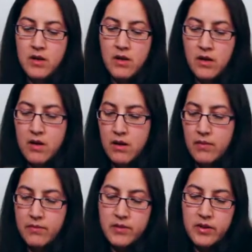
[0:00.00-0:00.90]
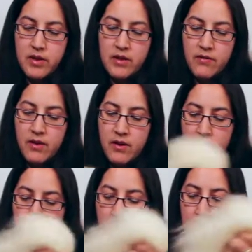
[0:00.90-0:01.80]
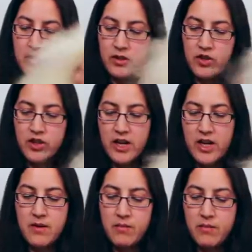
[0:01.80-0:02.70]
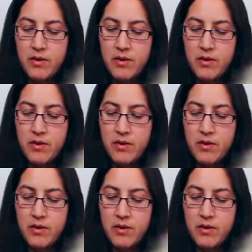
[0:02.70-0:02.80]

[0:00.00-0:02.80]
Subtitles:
to give him a little shape.